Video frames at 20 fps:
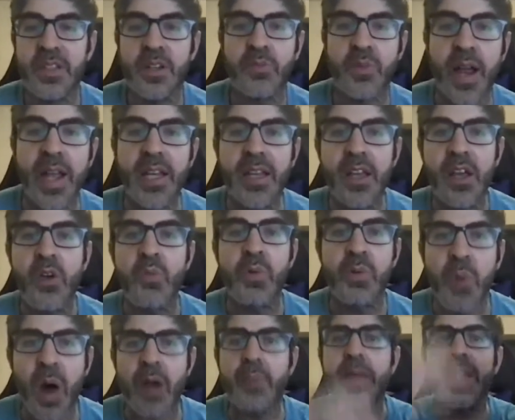right? We
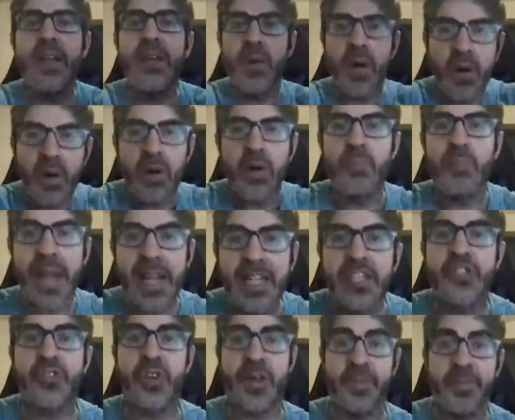want to be
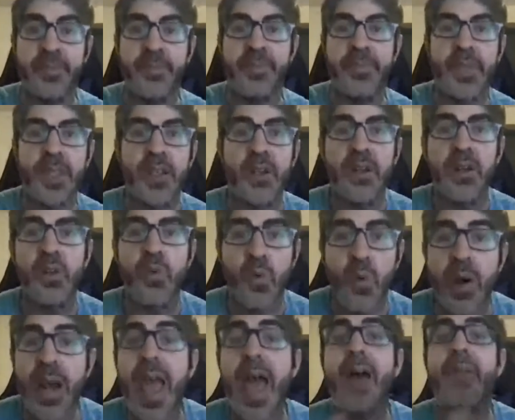mainstream. We
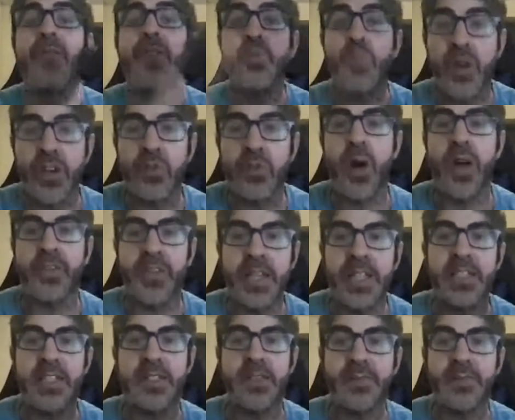want everyone to want
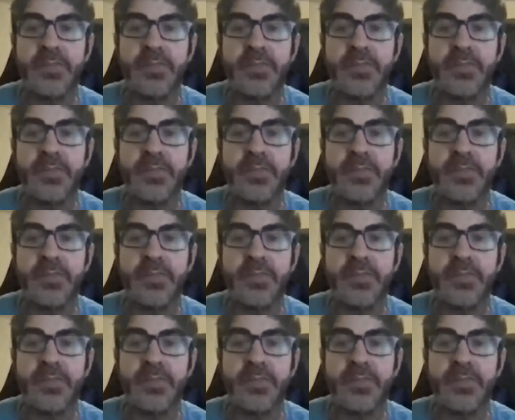these.